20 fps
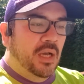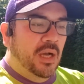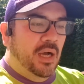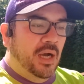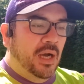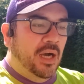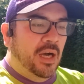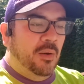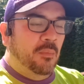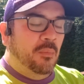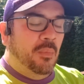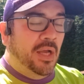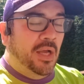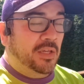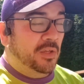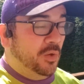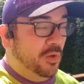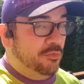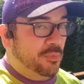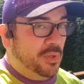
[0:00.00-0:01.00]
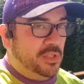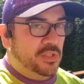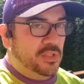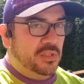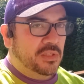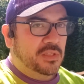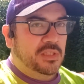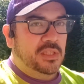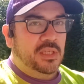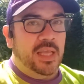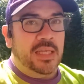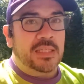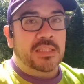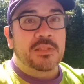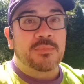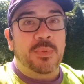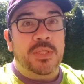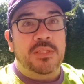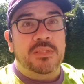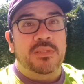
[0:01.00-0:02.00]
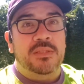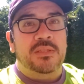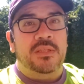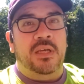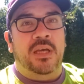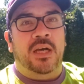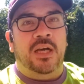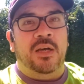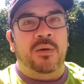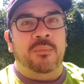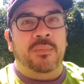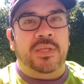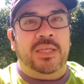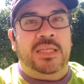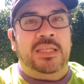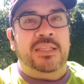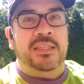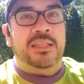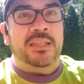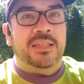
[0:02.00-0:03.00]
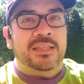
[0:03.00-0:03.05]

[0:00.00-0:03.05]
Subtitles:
I know I've mentioned Headspace in